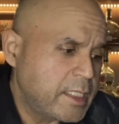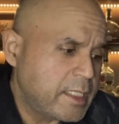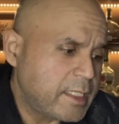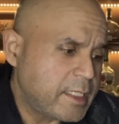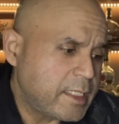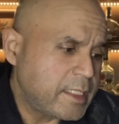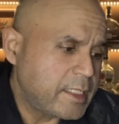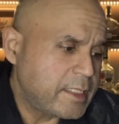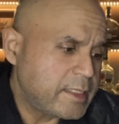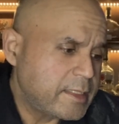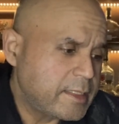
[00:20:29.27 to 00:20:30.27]

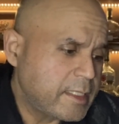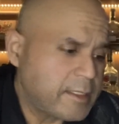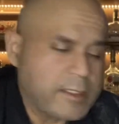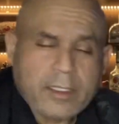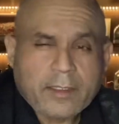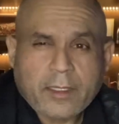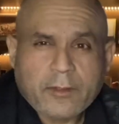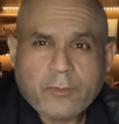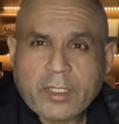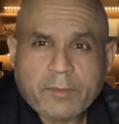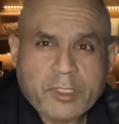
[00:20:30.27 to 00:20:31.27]
I don't
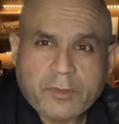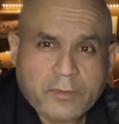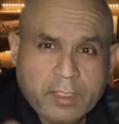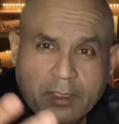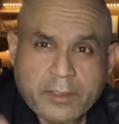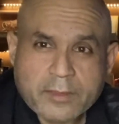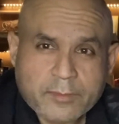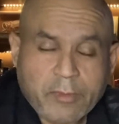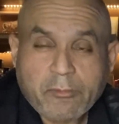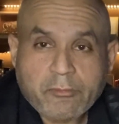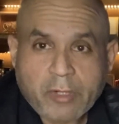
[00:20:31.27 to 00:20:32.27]
want to be just here
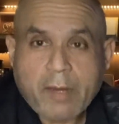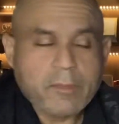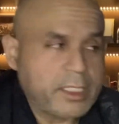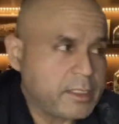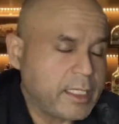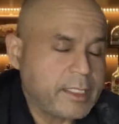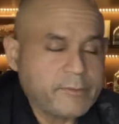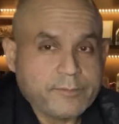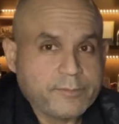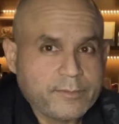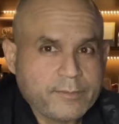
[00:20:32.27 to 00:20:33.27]
rambling like
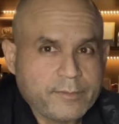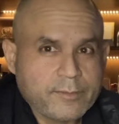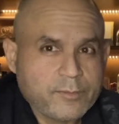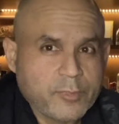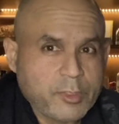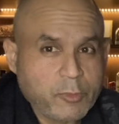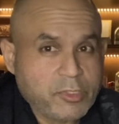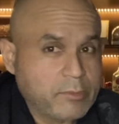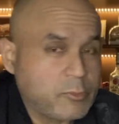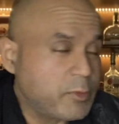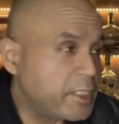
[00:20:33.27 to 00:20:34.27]
pretty much
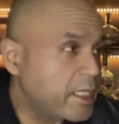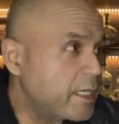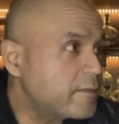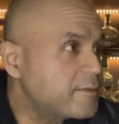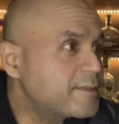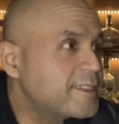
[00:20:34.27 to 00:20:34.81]
I'm doing now.